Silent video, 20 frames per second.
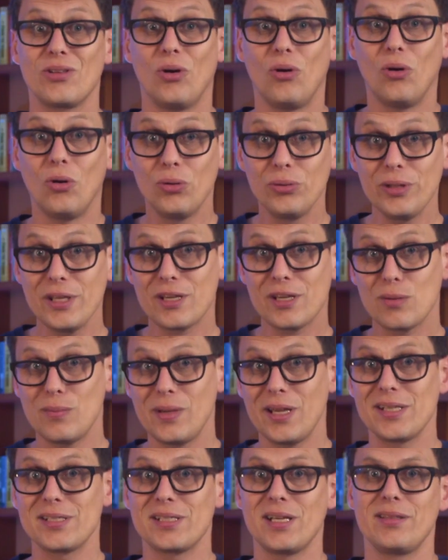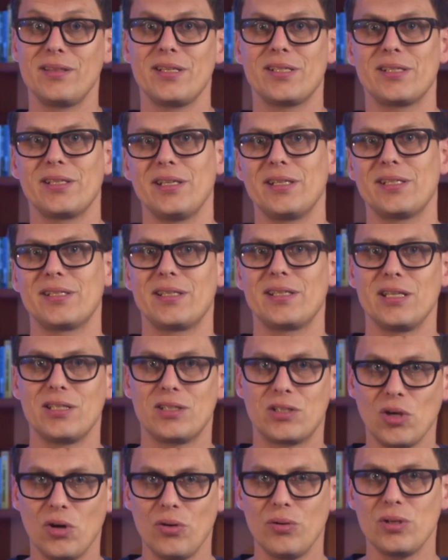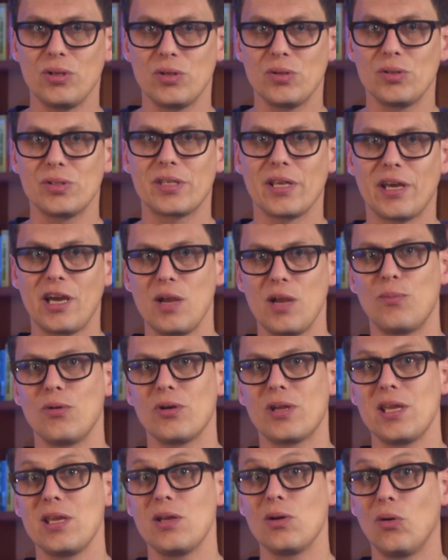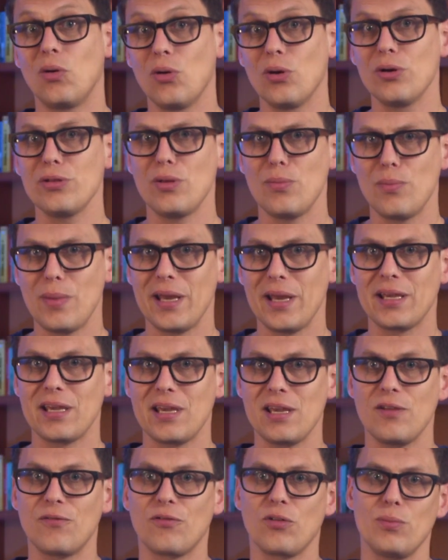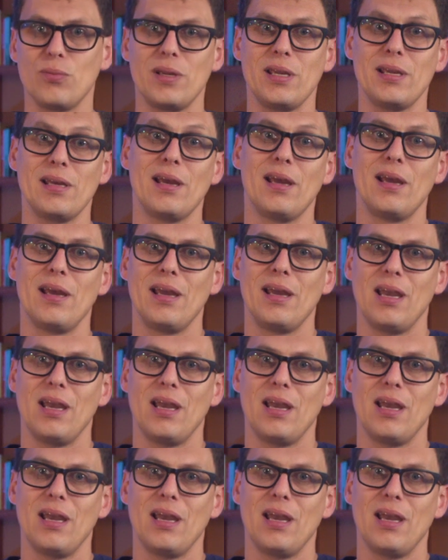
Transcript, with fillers: the only commands on this list that don't use the hyper key or the Meh key for me,